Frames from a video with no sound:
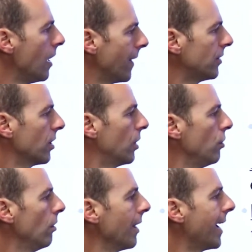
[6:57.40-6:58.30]
that's going to
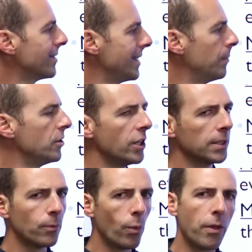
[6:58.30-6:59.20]
utilize
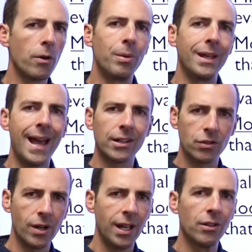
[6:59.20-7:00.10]
imaging, whether it be
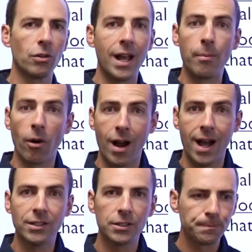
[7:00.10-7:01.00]
x-rays or
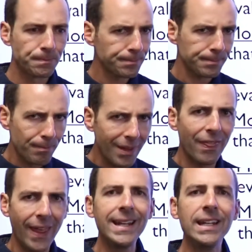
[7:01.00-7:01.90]
MRIs.
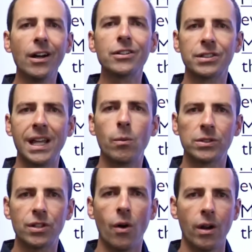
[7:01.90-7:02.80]
They need to understand
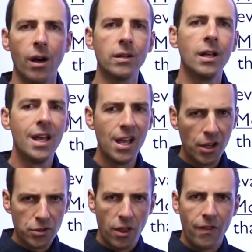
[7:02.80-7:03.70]
what's going on
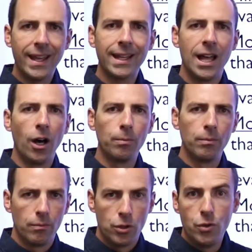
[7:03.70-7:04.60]
so then they can
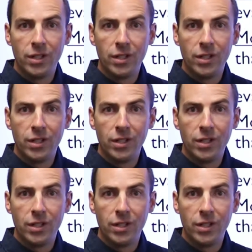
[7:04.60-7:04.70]
help you